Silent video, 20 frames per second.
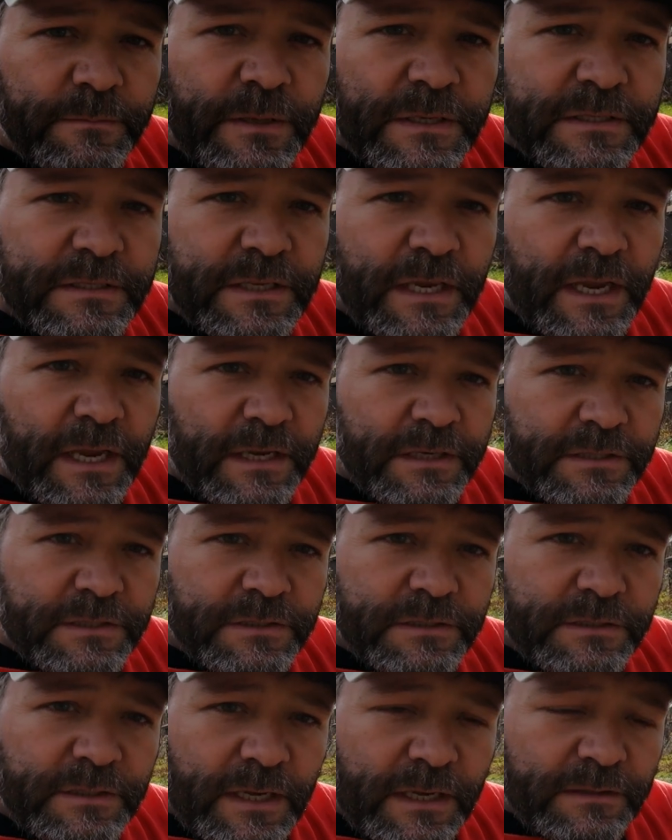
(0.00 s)
in my
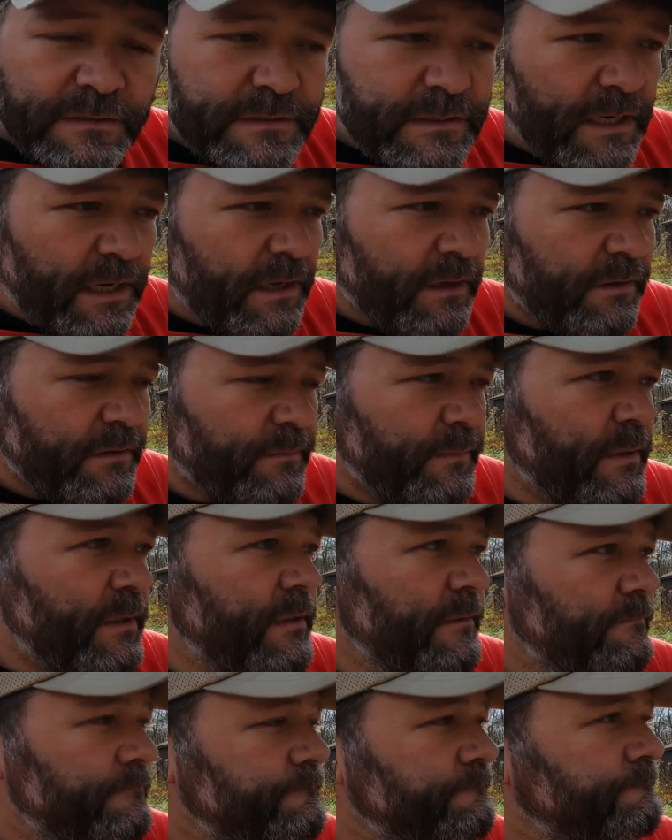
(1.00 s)
stash down south,
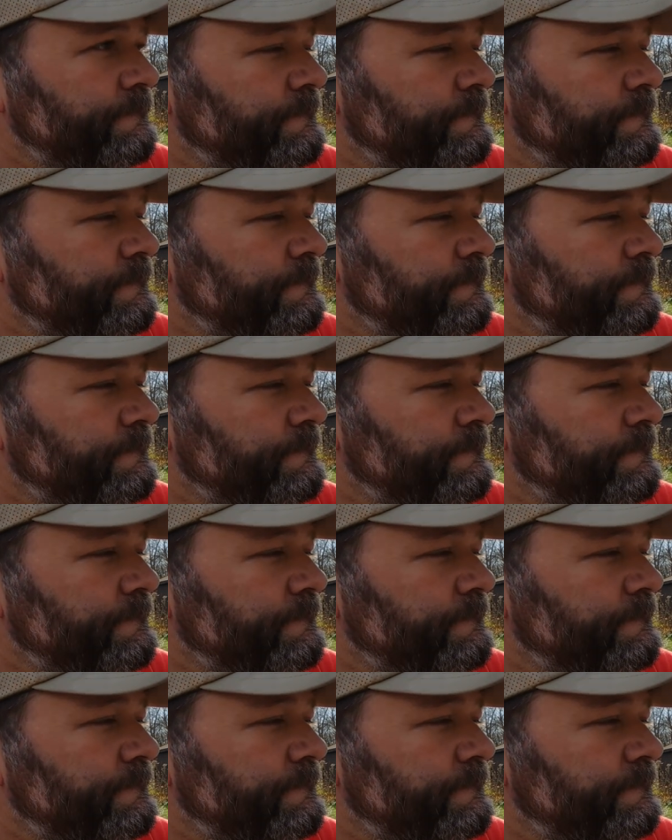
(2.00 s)
but